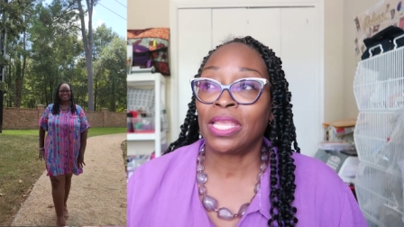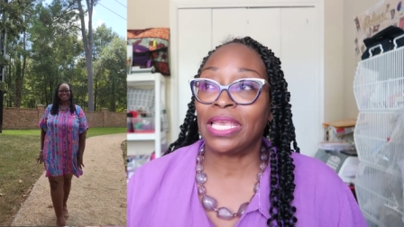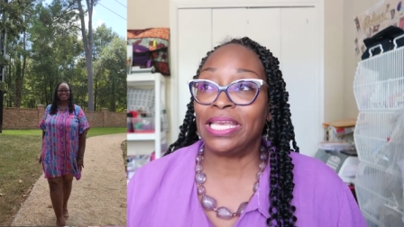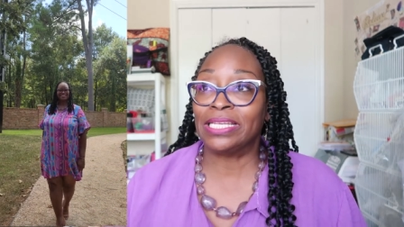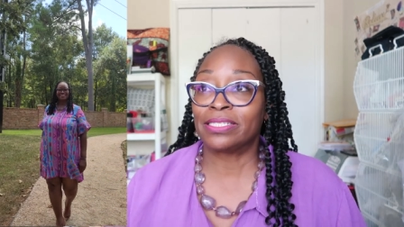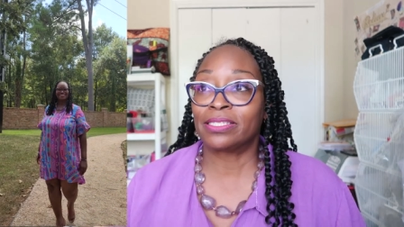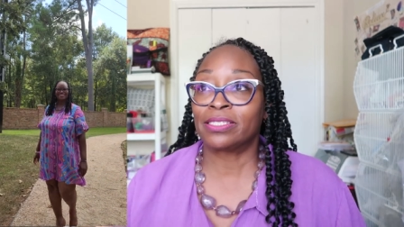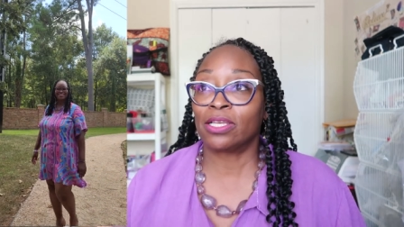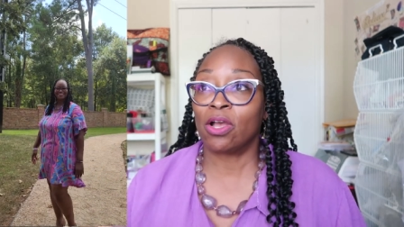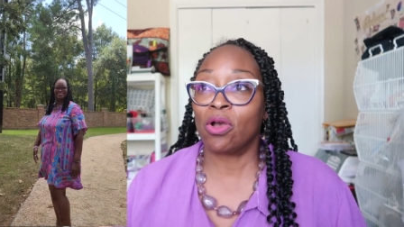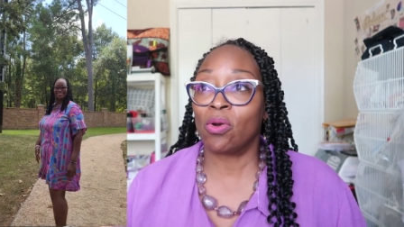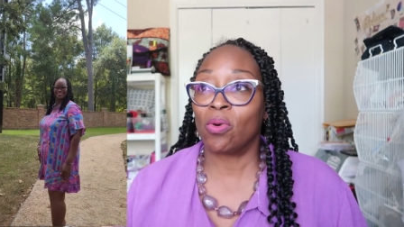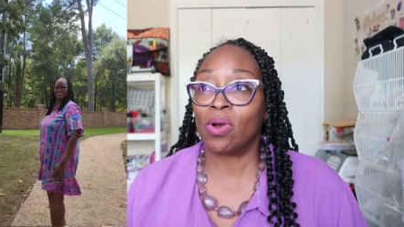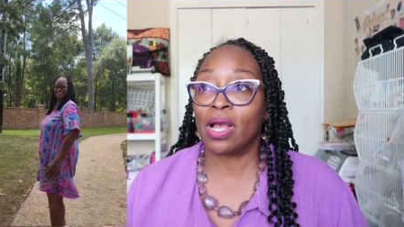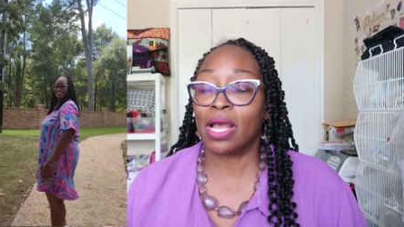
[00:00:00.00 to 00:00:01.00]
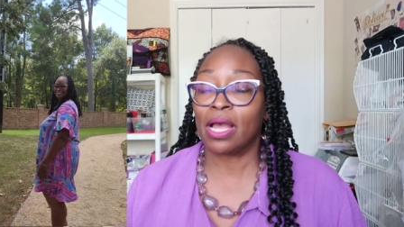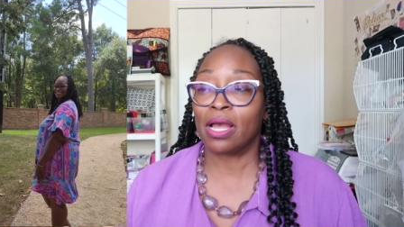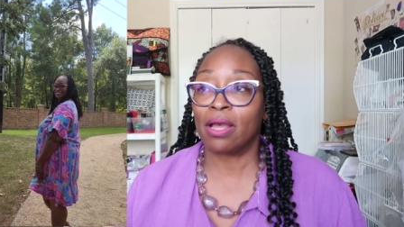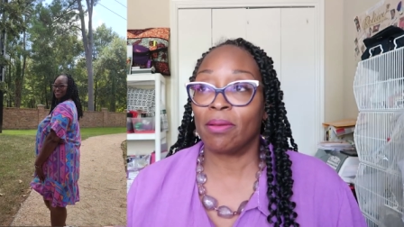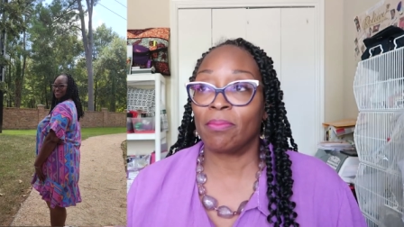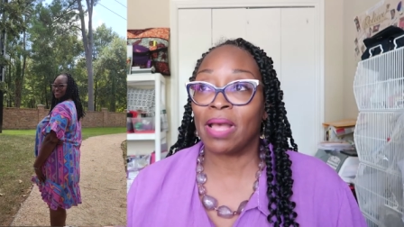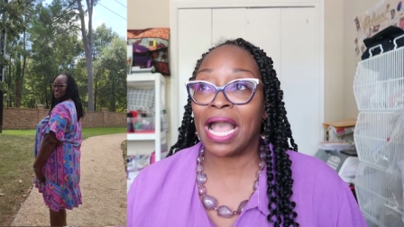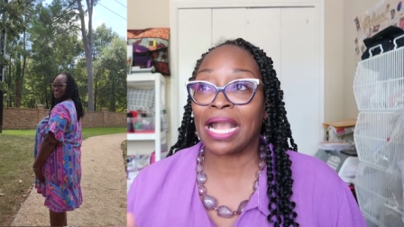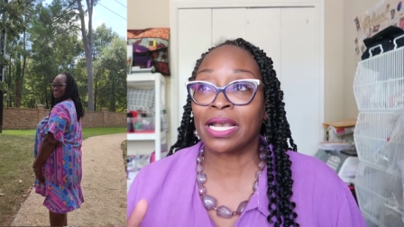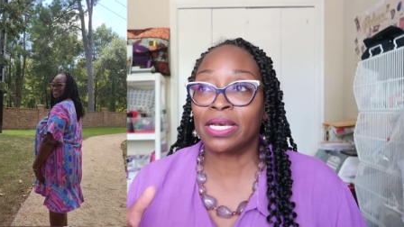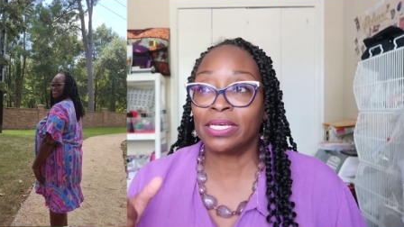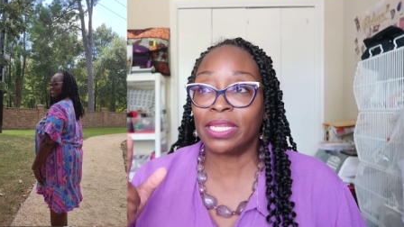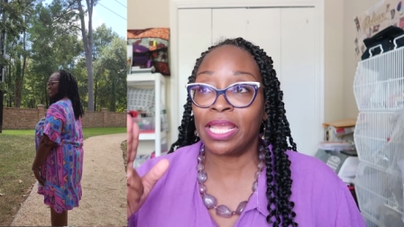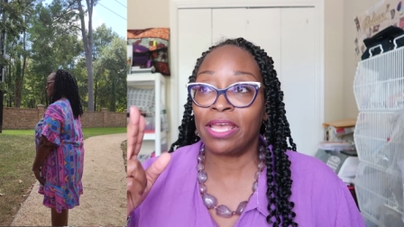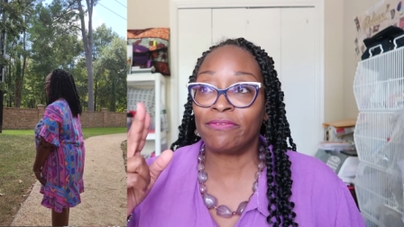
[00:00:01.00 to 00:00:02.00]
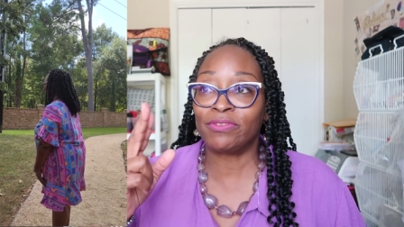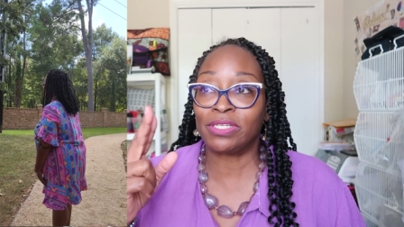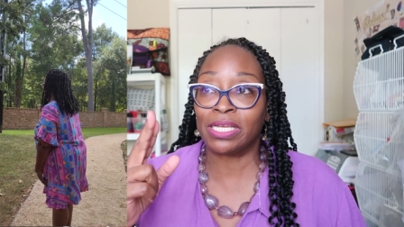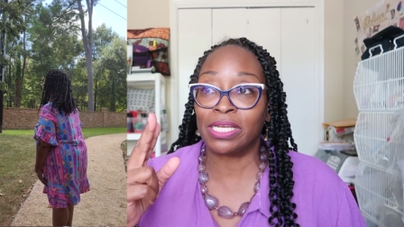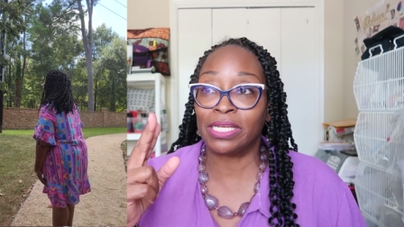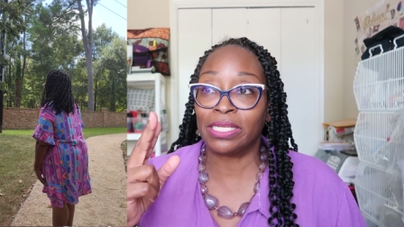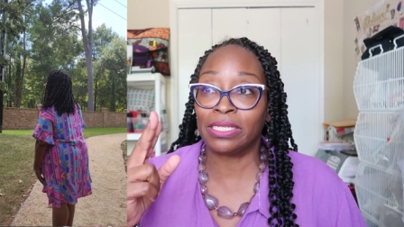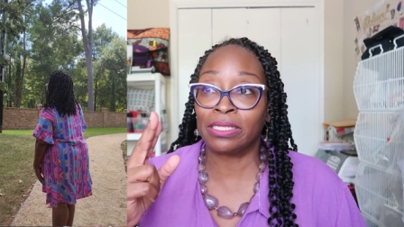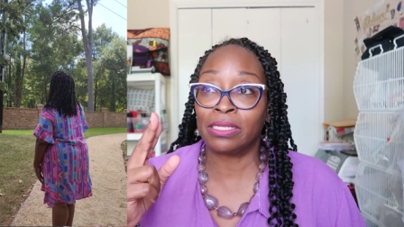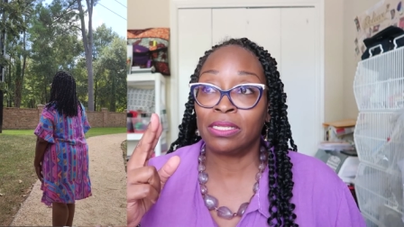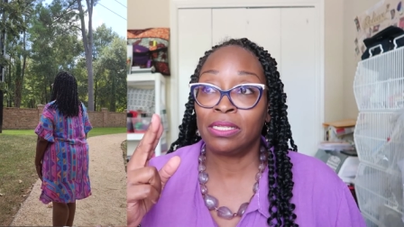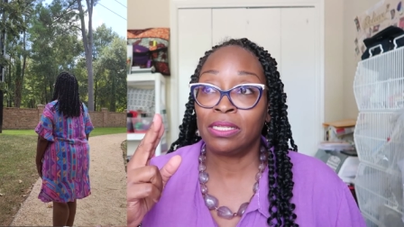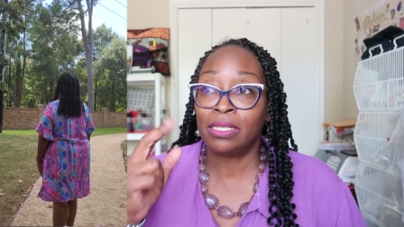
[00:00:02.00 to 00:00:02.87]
and so um i could have done